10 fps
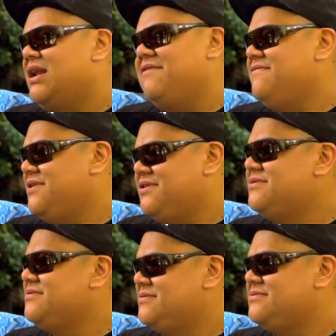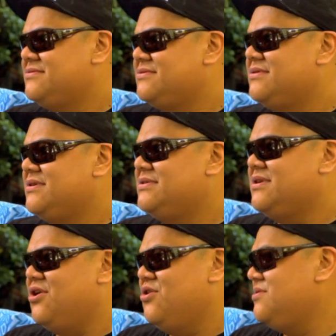love it. You know,
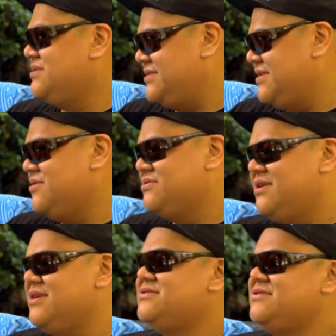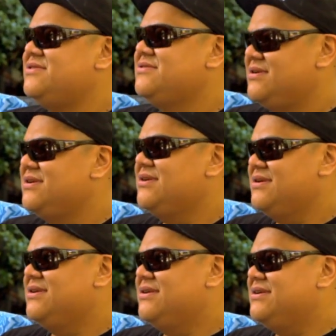to hold to see those kids. You know,
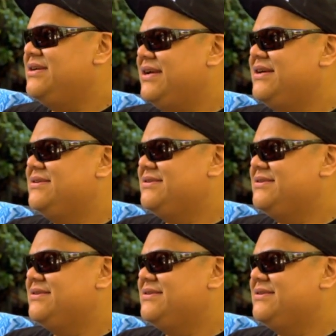yeah,